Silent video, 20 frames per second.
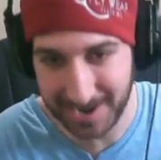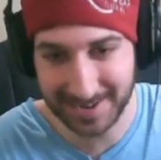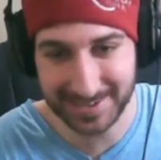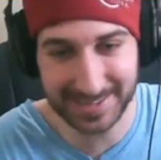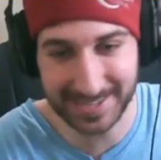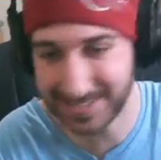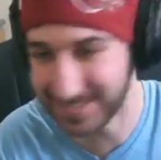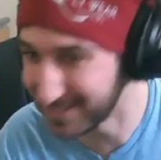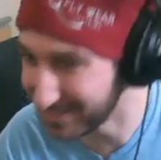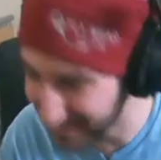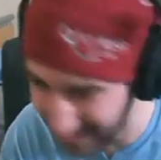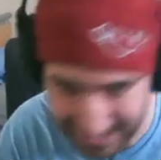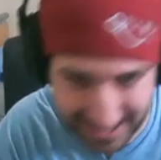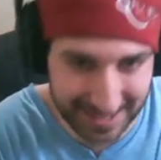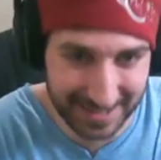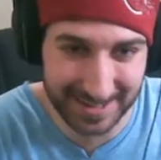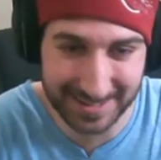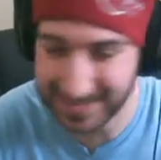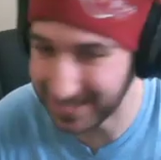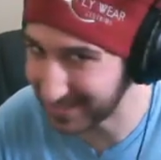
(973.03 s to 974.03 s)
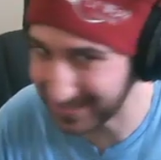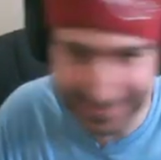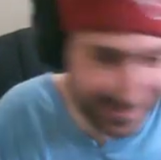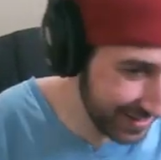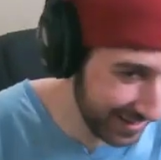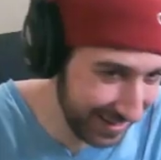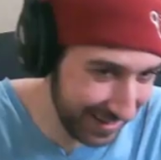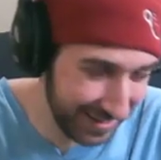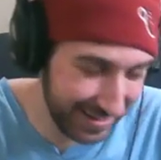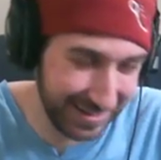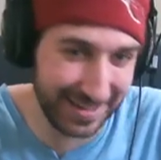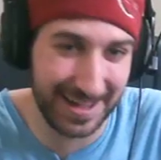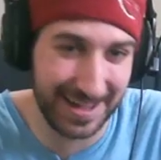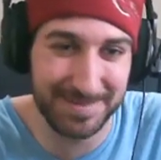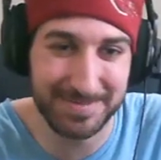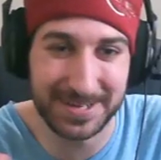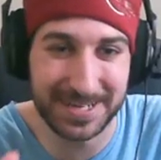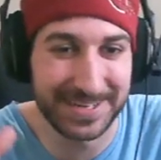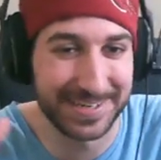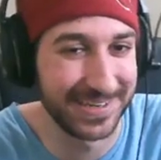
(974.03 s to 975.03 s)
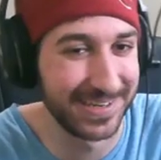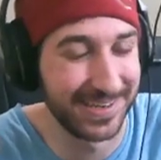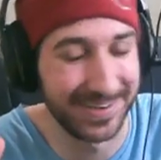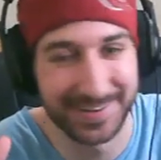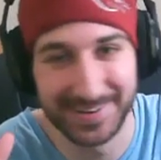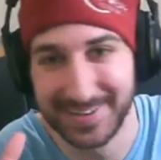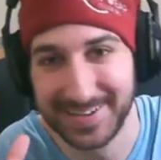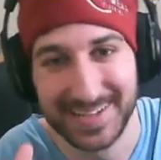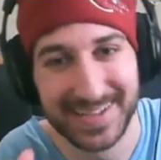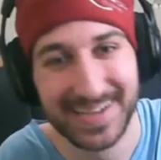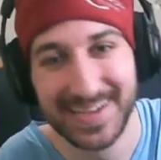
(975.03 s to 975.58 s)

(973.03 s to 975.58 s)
Like, yeah. Like, yeah. I mean, dude.